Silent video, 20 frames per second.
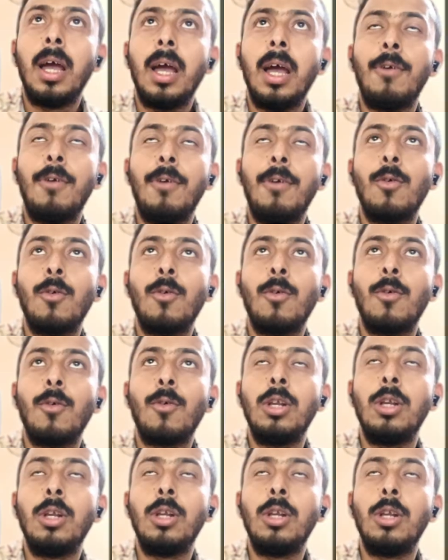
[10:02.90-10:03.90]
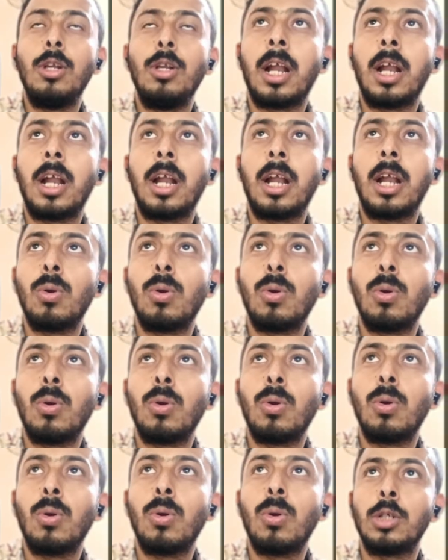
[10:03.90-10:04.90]
And in firewall, you'll see there are no
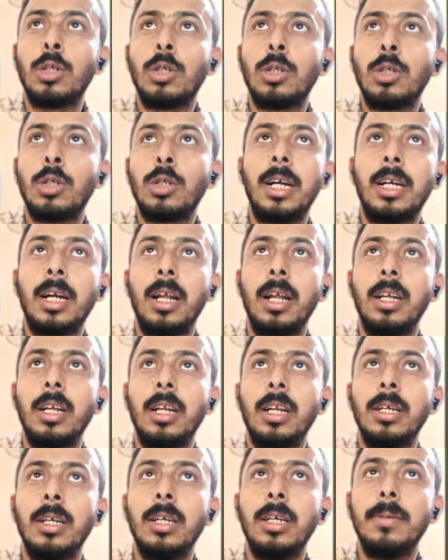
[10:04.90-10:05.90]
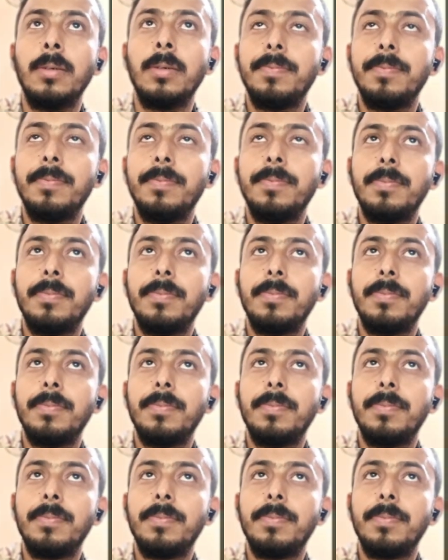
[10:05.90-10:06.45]
rules because we haven't created any.